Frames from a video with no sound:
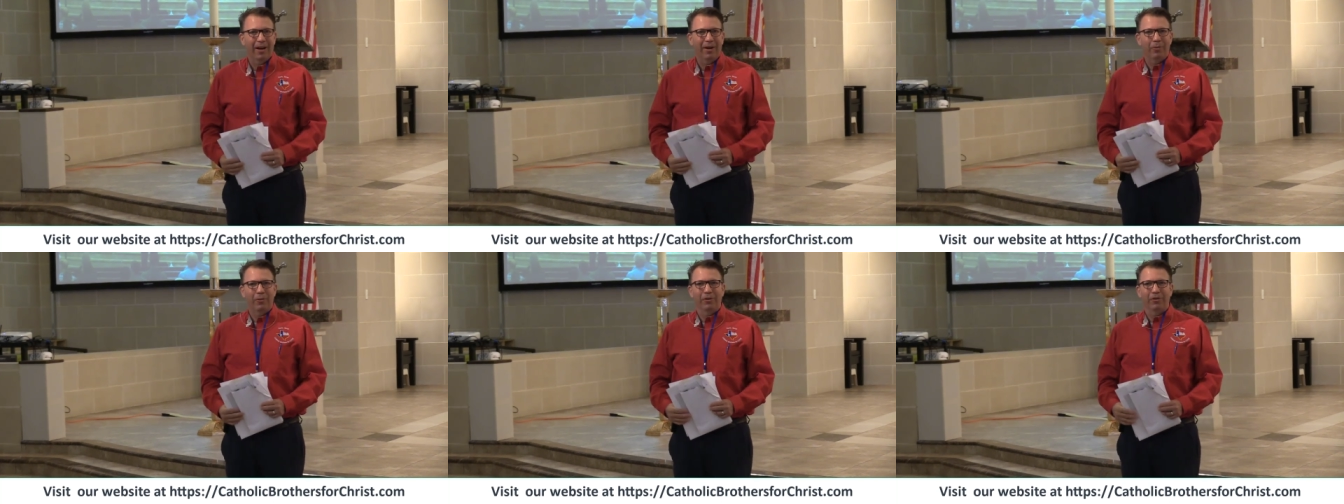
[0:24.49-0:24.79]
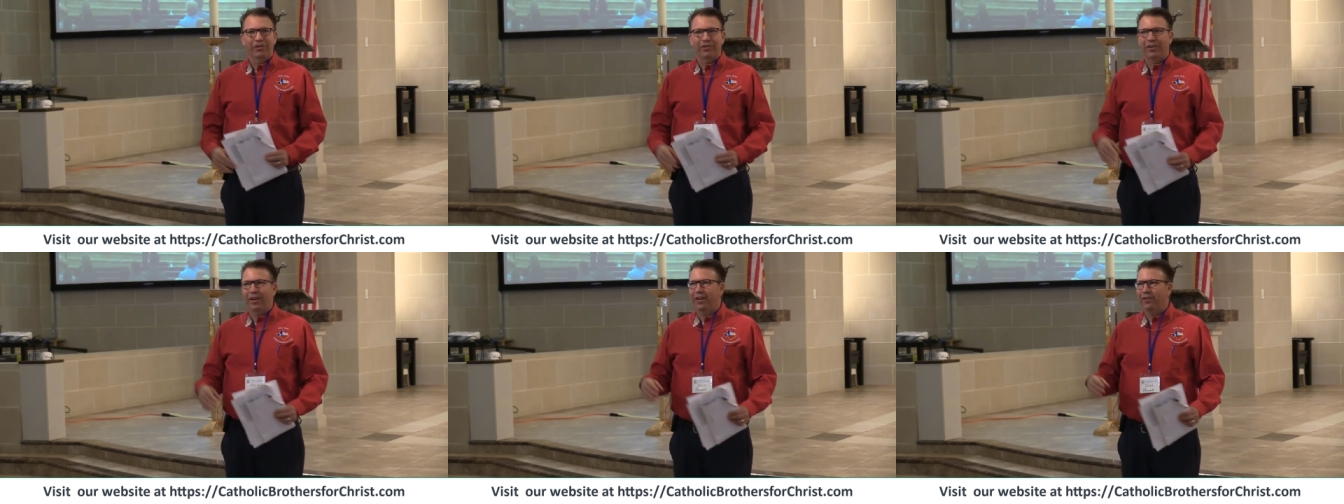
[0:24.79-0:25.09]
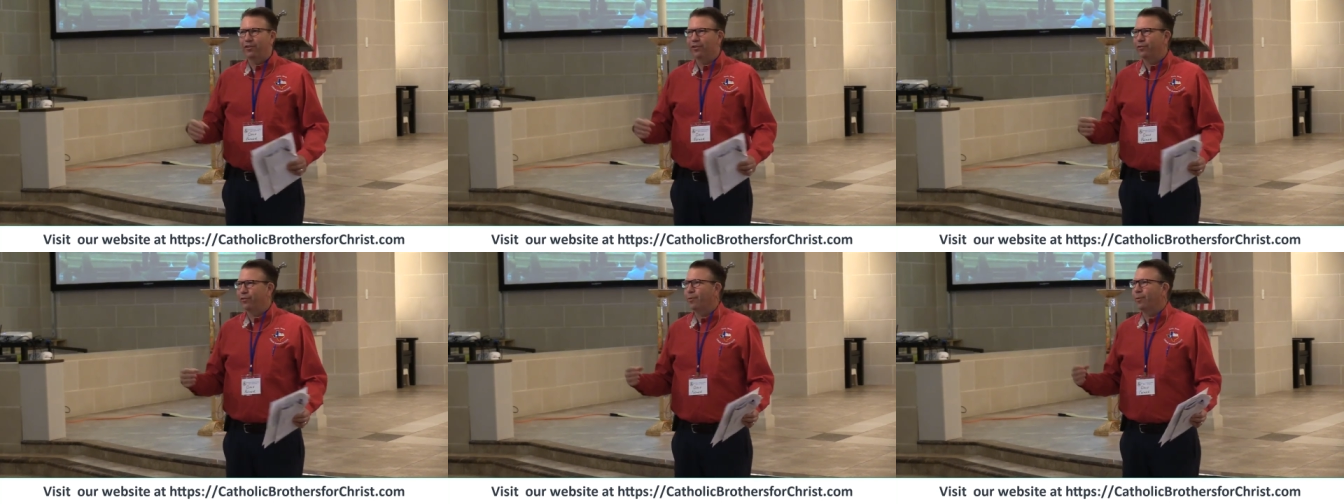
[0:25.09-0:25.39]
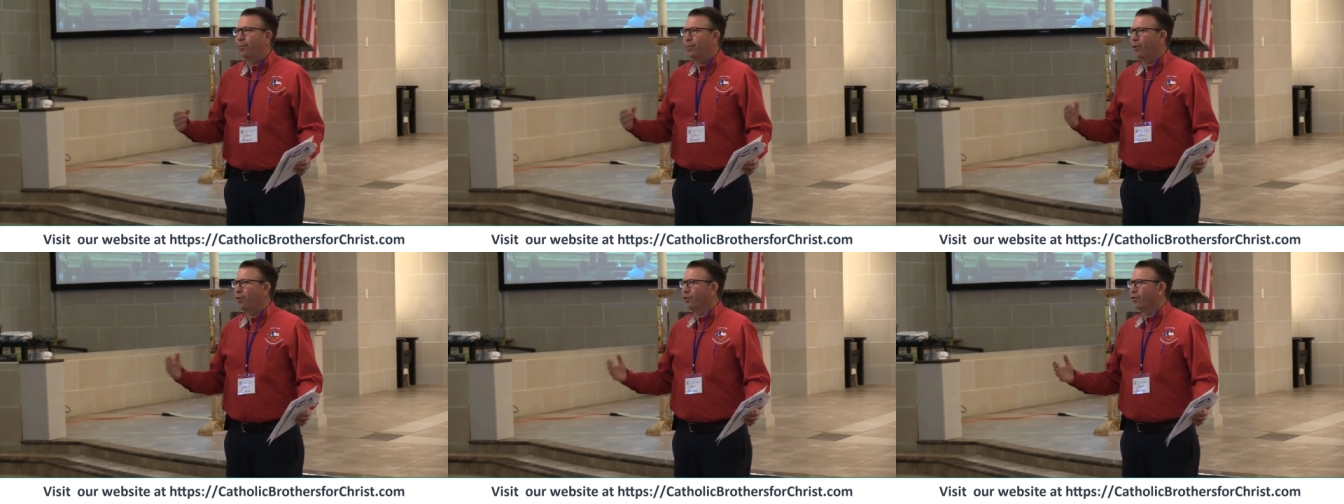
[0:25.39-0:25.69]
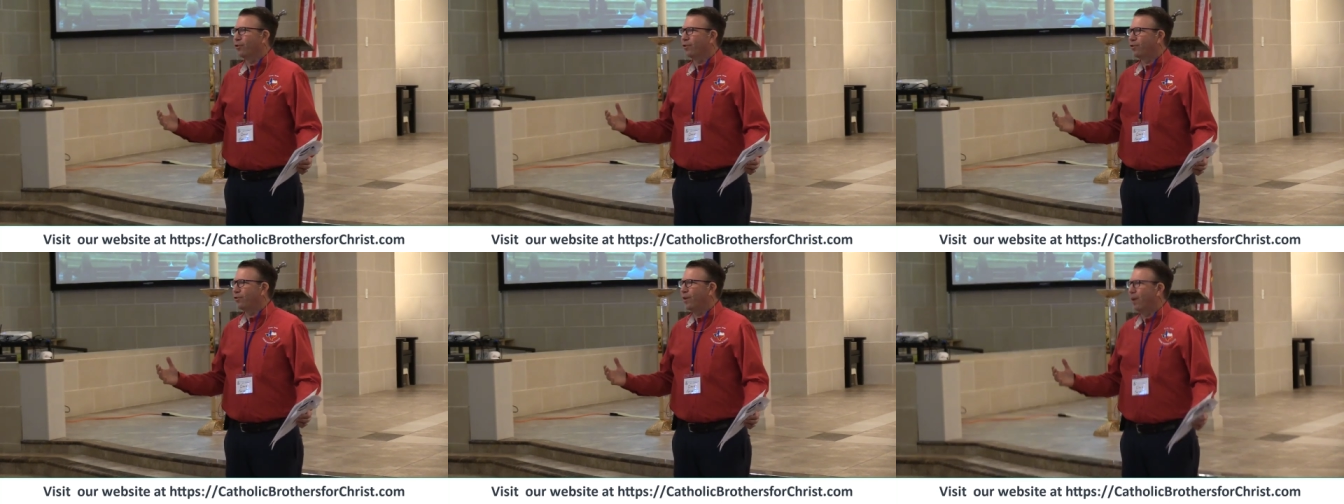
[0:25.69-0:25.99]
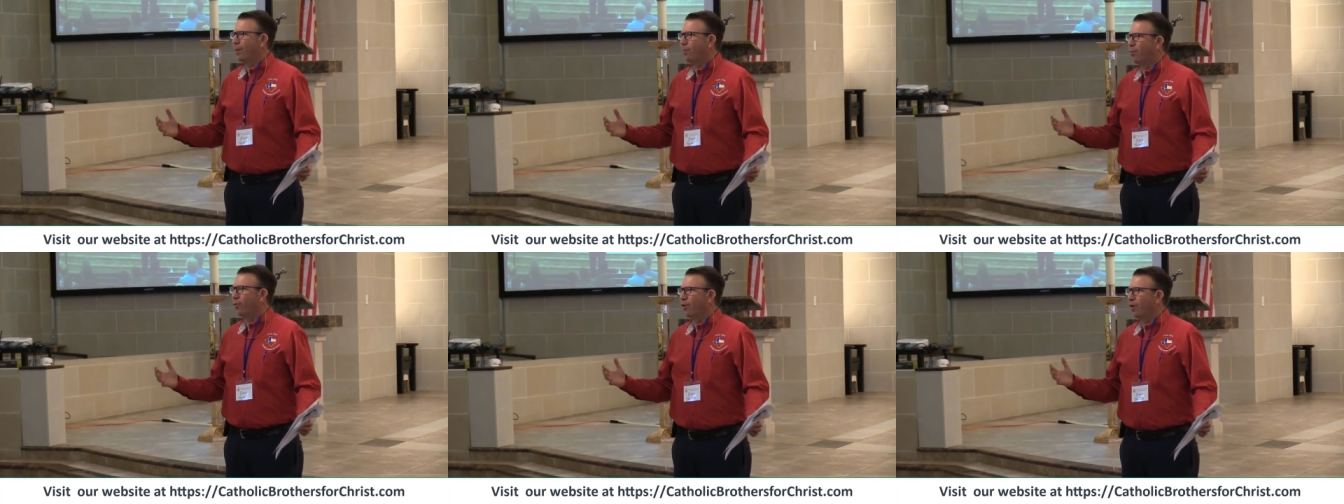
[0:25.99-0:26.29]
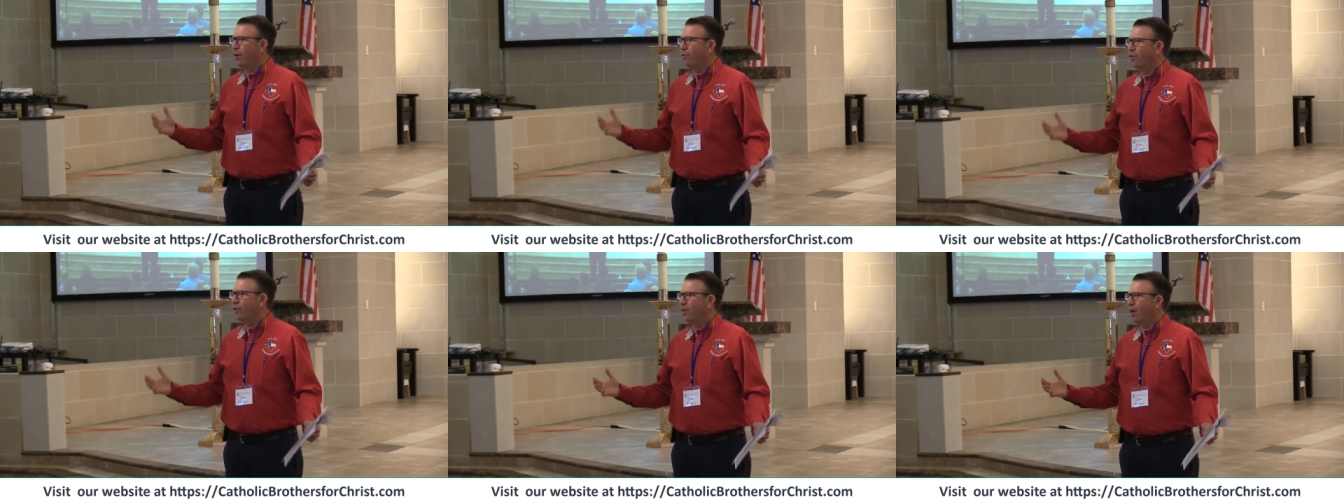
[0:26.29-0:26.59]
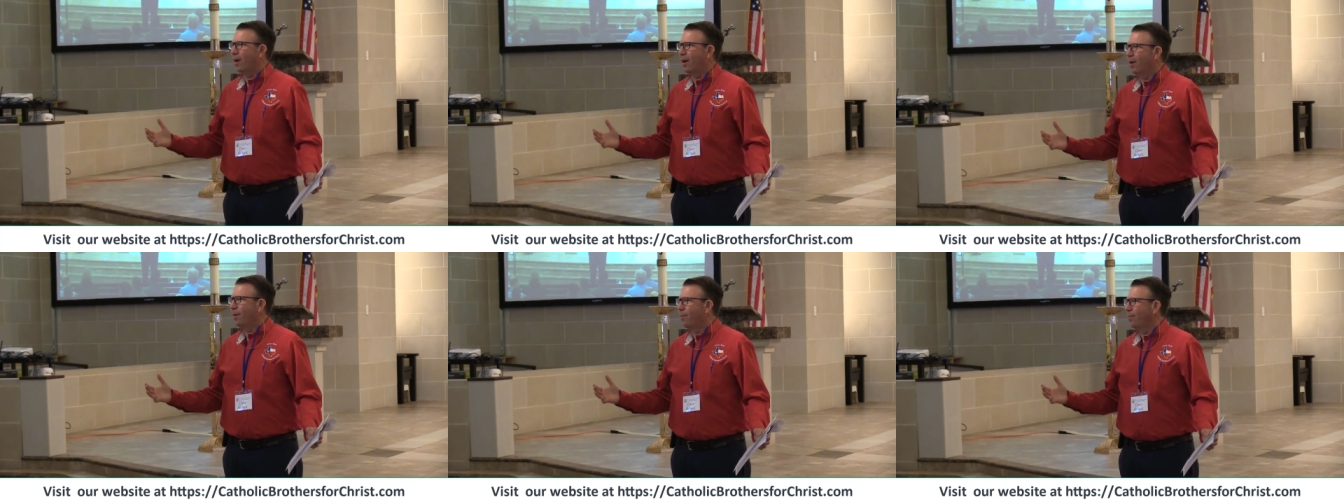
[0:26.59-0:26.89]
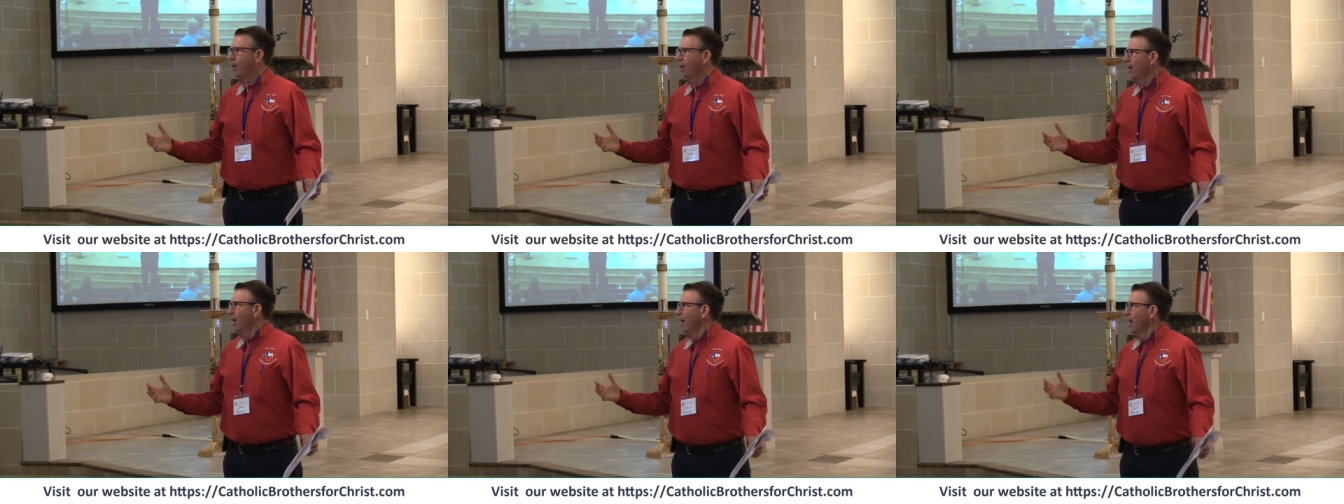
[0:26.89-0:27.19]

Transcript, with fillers: I will say, just from a personal standpoint, every time